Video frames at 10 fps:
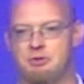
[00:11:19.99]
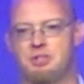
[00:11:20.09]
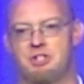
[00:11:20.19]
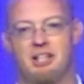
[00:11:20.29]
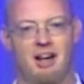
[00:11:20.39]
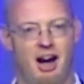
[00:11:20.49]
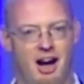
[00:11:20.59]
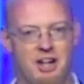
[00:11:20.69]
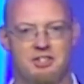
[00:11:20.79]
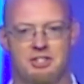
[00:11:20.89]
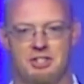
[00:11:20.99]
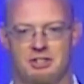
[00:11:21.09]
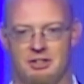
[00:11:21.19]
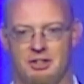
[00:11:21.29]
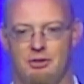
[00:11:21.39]
and oxygen
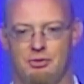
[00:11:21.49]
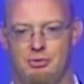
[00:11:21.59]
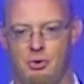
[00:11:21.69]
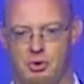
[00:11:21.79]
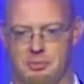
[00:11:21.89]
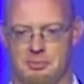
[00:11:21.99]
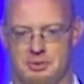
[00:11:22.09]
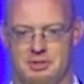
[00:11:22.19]
forms.